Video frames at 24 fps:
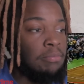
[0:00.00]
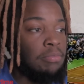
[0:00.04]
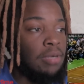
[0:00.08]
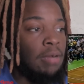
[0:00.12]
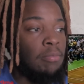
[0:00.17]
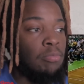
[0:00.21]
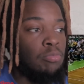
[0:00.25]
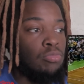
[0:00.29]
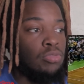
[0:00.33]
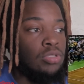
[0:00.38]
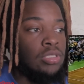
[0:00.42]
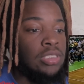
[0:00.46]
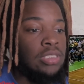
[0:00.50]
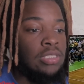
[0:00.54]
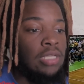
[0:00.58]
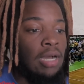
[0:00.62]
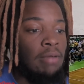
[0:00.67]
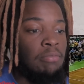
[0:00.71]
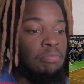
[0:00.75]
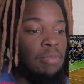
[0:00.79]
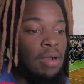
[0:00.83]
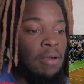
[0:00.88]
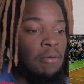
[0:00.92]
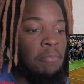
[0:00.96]
But I'm really, I,
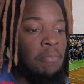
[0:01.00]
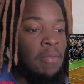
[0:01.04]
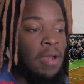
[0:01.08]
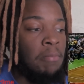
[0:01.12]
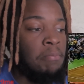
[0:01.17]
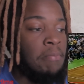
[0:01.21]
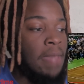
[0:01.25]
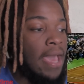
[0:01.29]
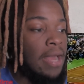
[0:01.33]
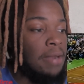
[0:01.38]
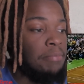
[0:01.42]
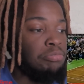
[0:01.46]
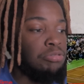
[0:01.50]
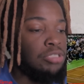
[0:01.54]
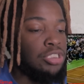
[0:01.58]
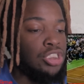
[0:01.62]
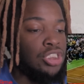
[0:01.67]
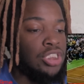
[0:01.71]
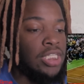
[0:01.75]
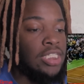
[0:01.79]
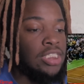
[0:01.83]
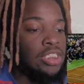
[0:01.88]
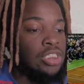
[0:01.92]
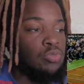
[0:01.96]
I'm mad
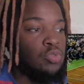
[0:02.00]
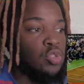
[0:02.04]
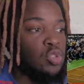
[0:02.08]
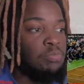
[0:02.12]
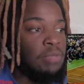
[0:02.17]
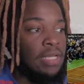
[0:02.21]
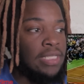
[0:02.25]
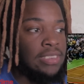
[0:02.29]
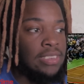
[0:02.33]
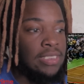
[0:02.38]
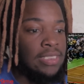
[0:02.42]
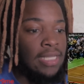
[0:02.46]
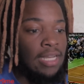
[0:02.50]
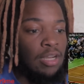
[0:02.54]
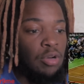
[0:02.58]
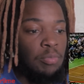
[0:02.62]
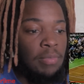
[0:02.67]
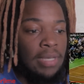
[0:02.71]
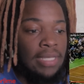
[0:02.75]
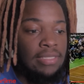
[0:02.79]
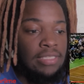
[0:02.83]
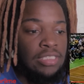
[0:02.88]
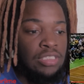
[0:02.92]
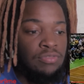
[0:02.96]
appreciation and respect to the guy who
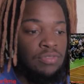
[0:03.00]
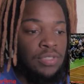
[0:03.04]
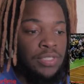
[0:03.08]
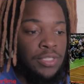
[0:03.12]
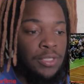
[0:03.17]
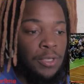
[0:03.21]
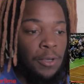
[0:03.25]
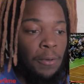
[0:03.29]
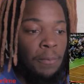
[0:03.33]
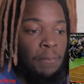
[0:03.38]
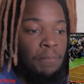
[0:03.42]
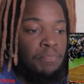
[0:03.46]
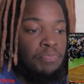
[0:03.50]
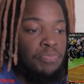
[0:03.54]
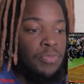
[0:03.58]
made this video.